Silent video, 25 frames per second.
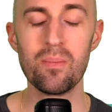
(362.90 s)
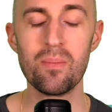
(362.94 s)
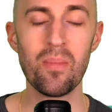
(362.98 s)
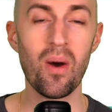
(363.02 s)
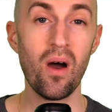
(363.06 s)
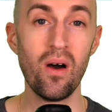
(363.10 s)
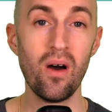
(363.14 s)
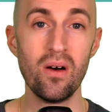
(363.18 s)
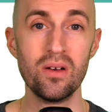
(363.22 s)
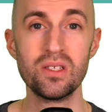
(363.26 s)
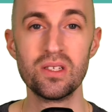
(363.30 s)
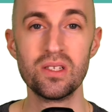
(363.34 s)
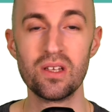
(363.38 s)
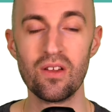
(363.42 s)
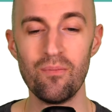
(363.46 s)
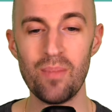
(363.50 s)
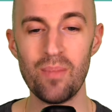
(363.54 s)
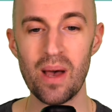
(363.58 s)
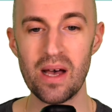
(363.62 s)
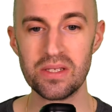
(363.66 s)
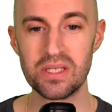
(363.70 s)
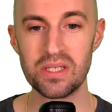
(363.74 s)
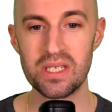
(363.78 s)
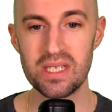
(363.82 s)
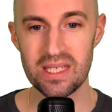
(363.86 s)
positive
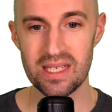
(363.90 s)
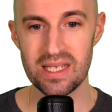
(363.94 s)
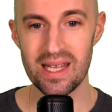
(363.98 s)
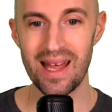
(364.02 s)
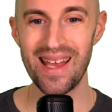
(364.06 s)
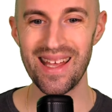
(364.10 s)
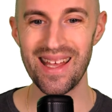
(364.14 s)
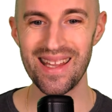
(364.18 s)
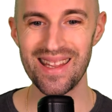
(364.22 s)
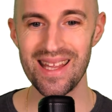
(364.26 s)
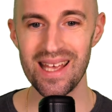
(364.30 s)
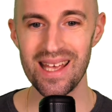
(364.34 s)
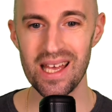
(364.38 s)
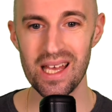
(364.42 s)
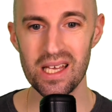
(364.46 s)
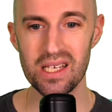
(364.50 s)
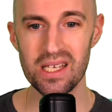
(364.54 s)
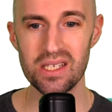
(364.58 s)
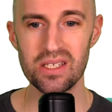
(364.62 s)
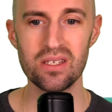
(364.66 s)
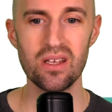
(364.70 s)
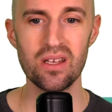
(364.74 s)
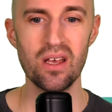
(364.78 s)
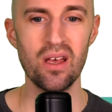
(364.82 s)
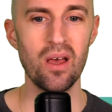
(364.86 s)
bounces like
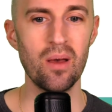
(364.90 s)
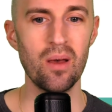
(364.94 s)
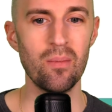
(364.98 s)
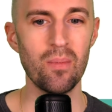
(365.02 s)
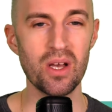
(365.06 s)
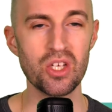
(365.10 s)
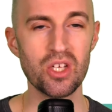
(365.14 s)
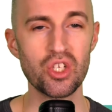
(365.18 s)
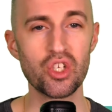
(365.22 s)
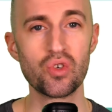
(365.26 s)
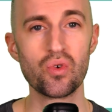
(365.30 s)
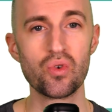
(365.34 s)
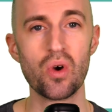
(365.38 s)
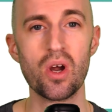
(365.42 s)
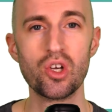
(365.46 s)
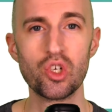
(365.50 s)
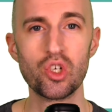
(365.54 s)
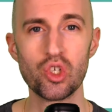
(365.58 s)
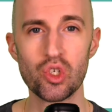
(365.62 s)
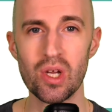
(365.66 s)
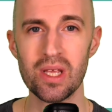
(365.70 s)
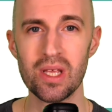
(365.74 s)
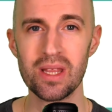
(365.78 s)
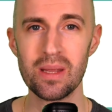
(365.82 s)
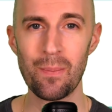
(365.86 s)
this by
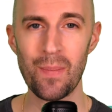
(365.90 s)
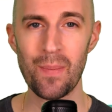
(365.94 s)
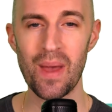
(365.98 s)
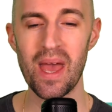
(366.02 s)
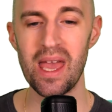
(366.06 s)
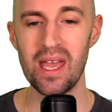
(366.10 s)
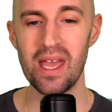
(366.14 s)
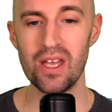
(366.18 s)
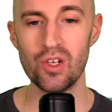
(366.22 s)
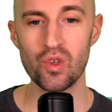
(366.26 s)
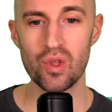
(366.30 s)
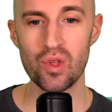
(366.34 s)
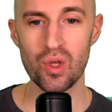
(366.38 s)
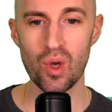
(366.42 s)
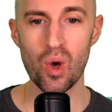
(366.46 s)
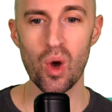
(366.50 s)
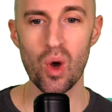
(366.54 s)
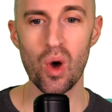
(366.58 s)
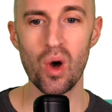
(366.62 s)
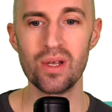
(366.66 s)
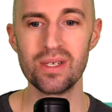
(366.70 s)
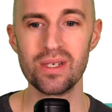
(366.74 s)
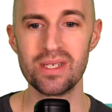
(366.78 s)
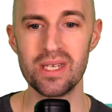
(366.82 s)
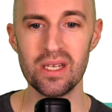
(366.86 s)
structuring the page or the
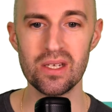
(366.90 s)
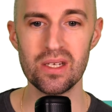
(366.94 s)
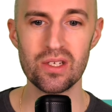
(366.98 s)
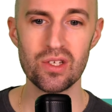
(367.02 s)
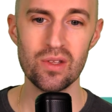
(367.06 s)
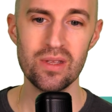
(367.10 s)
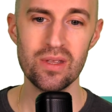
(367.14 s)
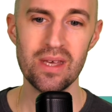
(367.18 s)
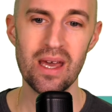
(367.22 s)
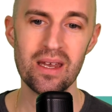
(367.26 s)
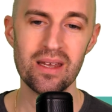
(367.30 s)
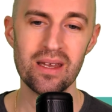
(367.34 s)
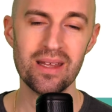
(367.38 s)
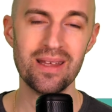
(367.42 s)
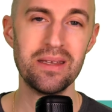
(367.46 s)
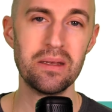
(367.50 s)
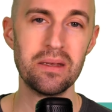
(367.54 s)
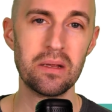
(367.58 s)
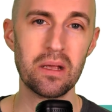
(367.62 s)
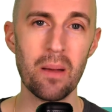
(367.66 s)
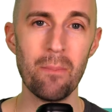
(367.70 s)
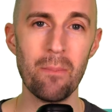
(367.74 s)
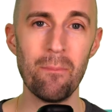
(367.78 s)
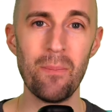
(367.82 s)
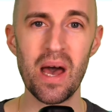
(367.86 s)
content so that it
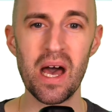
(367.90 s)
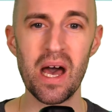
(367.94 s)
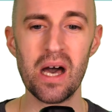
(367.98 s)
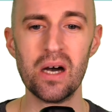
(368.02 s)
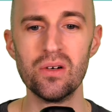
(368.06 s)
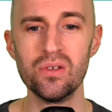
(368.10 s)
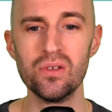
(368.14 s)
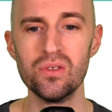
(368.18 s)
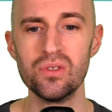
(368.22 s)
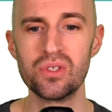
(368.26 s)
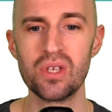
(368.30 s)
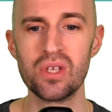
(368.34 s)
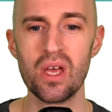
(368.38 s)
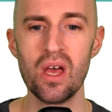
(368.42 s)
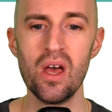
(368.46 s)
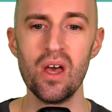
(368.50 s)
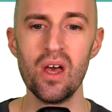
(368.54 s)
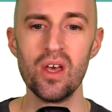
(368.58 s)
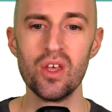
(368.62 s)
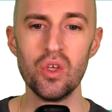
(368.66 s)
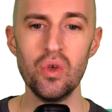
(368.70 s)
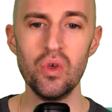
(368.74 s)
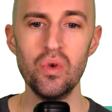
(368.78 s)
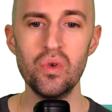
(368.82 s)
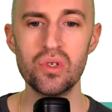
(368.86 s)
compels
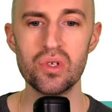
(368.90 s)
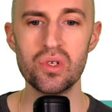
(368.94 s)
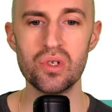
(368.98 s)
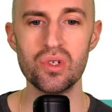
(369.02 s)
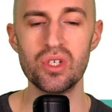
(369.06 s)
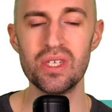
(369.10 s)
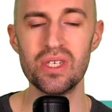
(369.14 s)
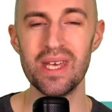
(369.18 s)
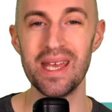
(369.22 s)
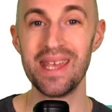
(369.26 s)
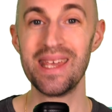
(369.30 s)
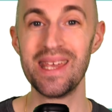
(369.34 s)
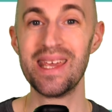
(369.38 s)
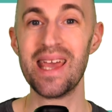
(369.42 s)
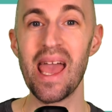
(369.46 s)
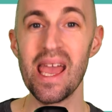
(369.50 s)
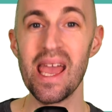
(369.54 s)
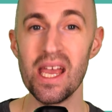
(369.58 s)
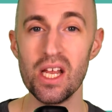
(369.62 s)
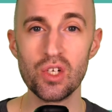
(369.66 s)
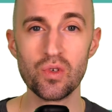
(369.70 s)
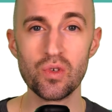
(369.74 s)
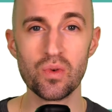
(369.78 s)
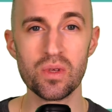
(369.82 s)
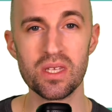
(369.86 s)
users to
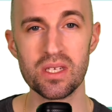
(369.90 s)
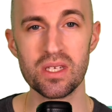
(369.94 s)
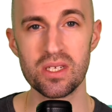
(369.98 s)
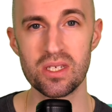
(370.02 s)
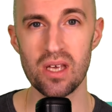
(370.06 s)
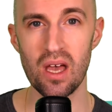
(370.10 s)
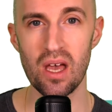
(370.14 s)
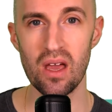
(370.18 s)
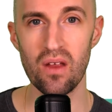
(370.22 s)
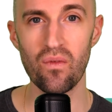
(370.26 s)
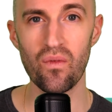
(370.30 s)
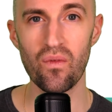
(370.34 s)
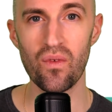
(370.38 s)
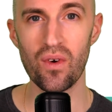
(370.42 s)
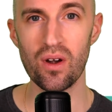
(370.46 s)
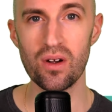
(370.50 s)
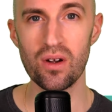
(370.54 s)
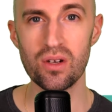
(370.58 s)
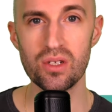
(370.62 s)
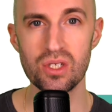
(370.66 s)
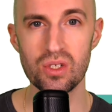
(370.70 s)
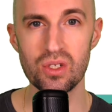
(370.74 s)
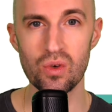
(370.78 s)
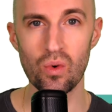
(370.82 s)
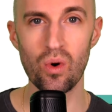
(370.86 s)
engage with the site
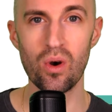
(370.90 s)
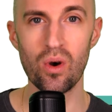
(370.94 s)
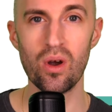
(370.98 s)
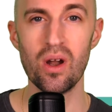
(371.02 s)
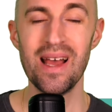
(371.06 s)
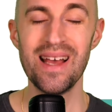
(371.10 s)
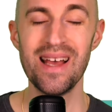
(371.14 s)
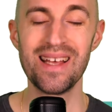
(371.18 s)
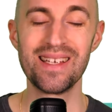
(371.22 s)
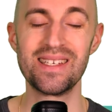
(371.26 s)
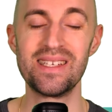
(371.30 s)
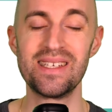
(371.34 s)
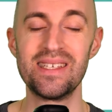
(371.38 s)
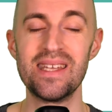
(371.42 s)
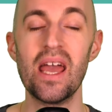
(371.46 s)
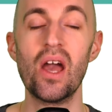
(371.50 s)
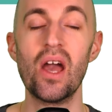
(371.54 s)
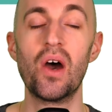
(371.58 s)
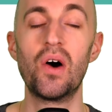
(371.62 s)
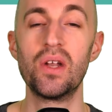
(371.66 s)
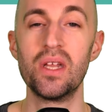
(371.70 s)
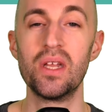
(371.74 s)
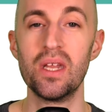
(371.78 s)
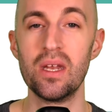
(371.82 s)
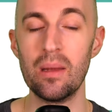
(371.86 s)
first or stay
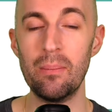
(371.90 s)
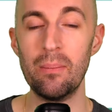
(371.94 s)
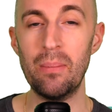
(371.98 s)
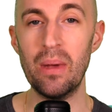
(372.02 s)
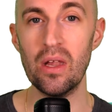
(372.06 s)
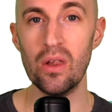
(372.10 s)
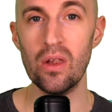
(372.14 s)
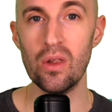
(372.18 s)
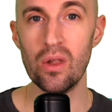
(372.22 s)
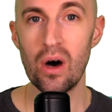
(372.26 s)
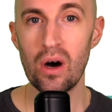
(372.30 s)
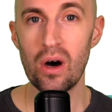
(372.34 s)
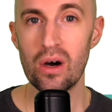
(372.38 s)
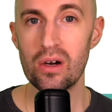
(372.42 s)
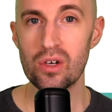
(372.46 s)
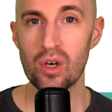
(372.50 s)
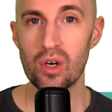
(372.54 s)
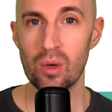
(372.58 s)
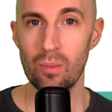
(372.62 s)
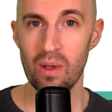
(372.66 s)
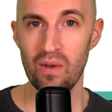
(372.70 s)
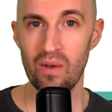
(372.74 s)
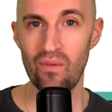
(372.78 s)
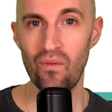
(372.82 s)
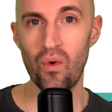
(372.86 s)
on it a bit longer
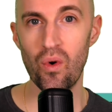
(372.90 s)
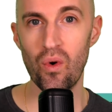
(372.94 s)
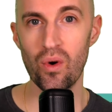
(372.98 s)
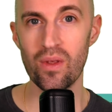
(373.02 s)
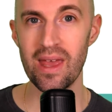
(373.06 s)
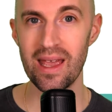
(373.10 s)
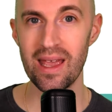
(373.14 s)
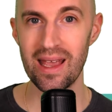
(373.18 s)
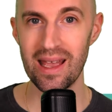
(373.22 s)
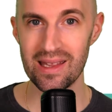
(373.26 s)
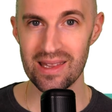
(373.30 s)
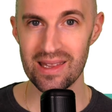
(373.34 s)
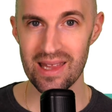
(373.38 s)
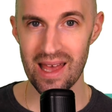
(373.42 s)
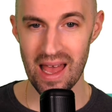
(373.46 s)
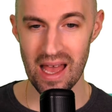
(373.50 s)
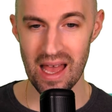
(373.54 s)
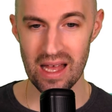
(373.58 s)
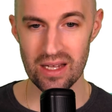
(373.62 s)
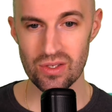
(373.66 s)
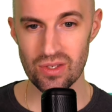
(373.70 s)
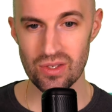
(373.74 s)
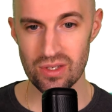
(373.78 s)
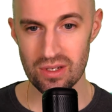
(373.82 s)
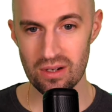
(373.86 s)
before they get the
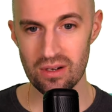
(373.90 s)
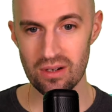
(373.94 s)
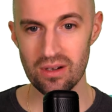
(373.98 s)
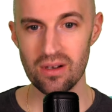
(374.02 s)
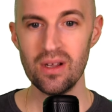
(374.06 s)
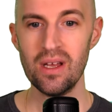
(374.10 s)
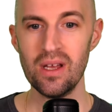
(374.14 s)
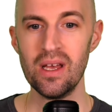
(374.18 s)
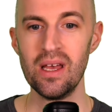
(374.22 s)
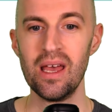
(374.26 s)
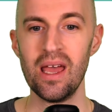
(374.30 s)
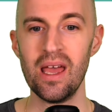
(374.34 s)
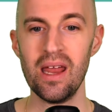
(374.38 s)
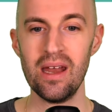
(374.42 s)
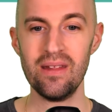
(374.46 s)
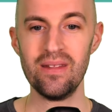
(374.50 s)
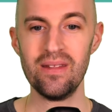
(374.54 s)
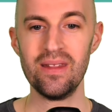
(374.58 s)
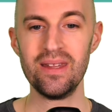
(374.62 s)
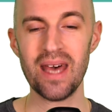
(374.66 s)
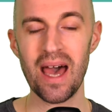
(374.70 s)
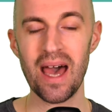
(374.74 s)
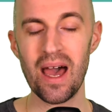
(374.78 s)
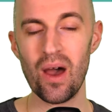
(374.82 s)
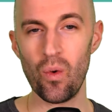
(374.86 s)
answer. And
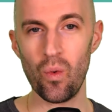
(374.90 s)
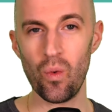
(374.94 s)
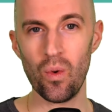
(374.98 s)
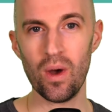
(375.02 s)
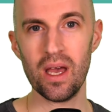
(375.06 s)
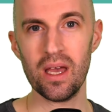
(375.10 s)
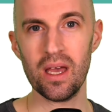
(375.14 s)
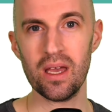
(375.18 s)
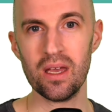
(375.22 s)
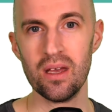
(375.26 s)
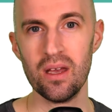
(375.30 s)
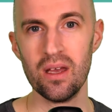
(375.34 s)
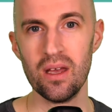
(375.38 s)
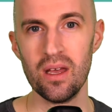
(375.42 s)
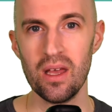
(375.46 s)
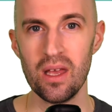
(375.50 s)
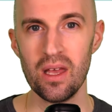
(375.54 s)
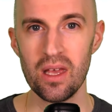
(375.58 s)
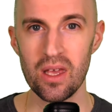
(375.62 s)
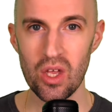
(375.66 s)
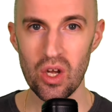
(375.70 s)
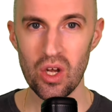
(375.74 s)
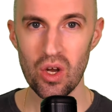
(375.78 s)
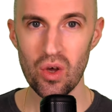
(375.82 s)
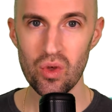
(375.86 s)
in that way,
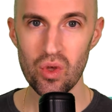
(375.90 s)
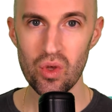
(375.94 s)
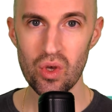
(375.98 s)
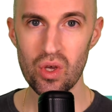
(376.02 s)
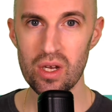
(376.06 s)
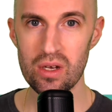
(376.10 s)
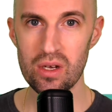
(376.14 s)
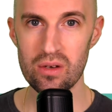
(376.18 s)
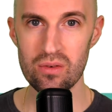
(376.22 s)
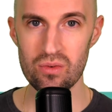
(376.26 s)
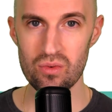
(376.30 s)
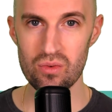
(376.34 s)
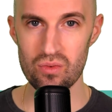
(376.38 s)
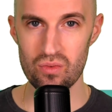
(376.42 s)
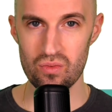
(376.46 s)
you can